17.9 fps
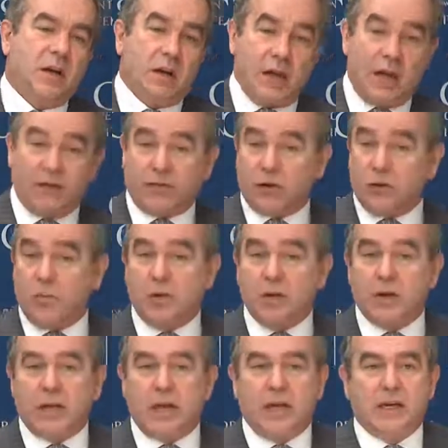have
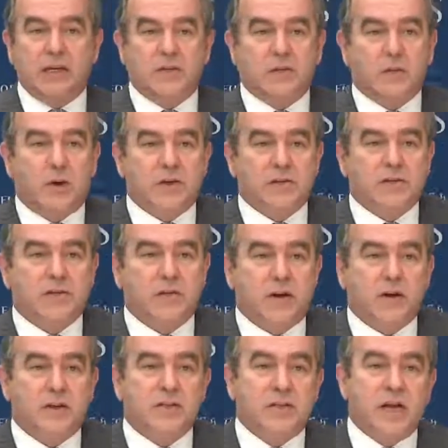communicated to us
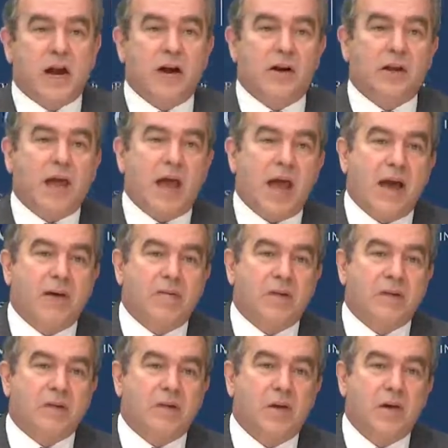their desire to have
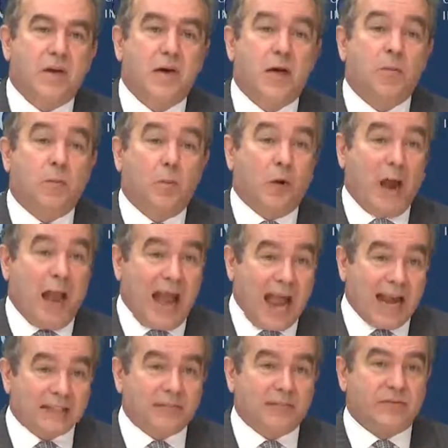us more
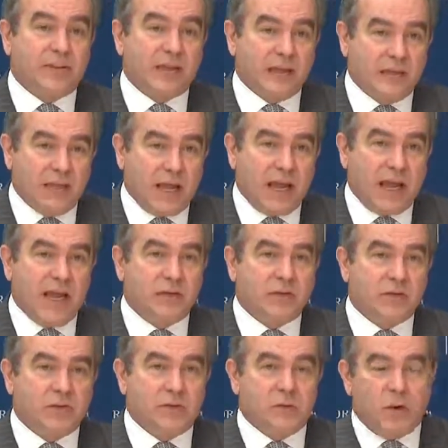actively
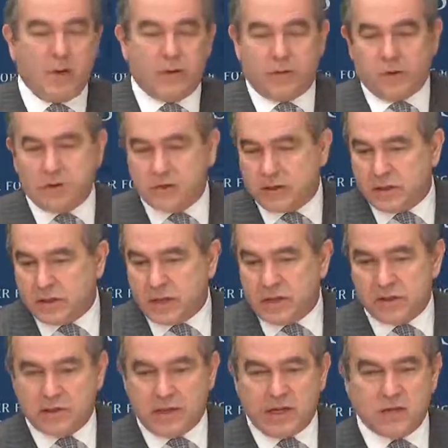engaged, whether it's in the
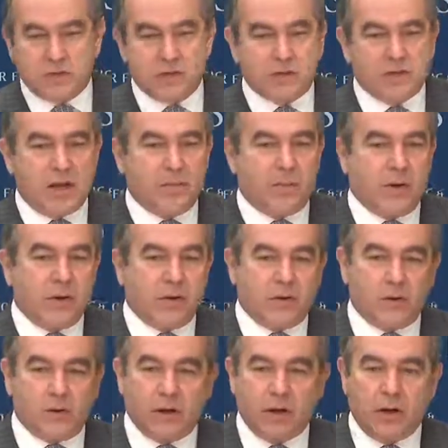East Asia Summit
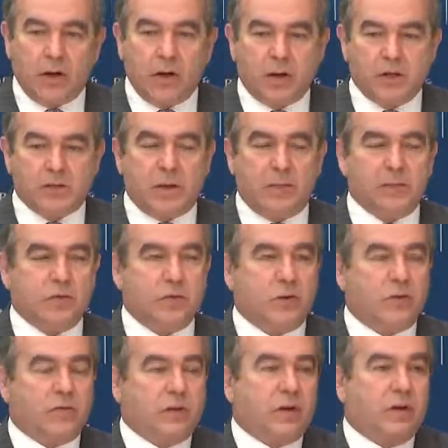or some
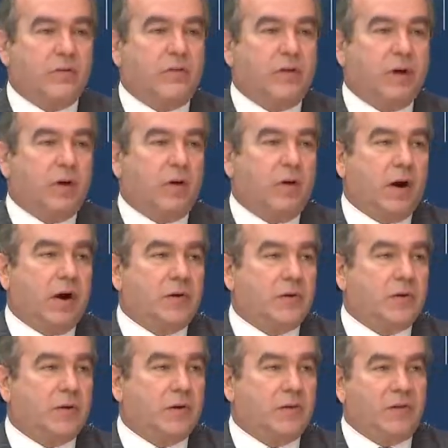sort of
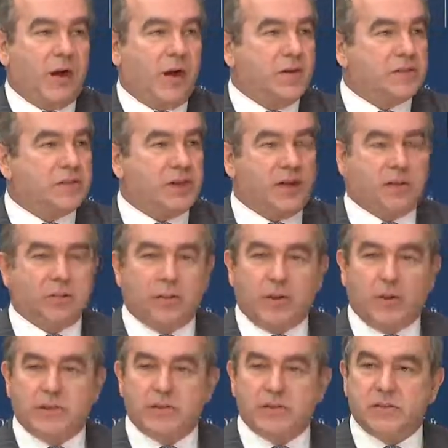configuration of ASEAN
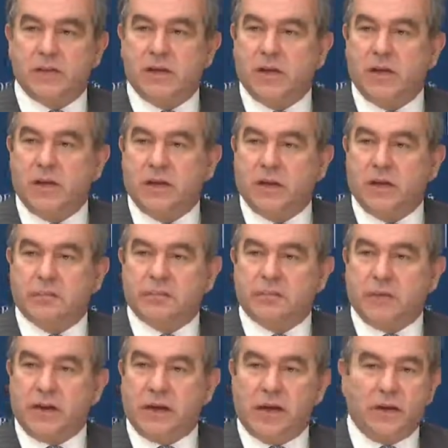plus
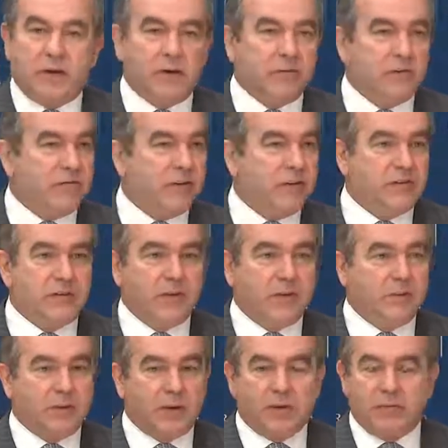
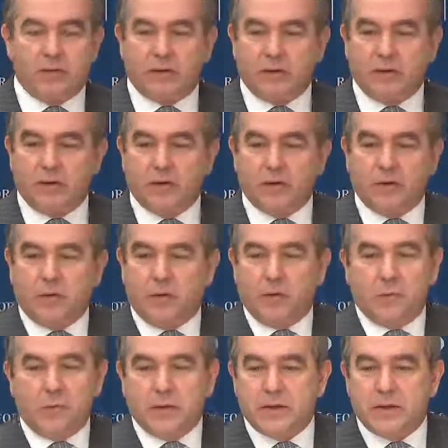150, whatever the new
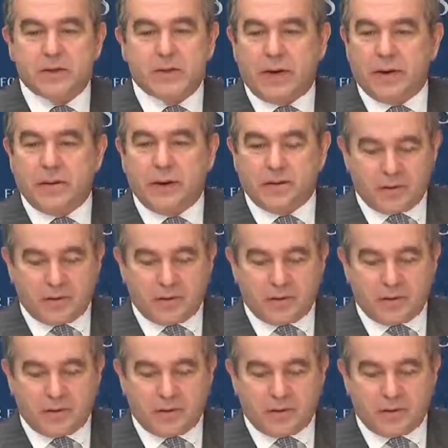group is, I'm not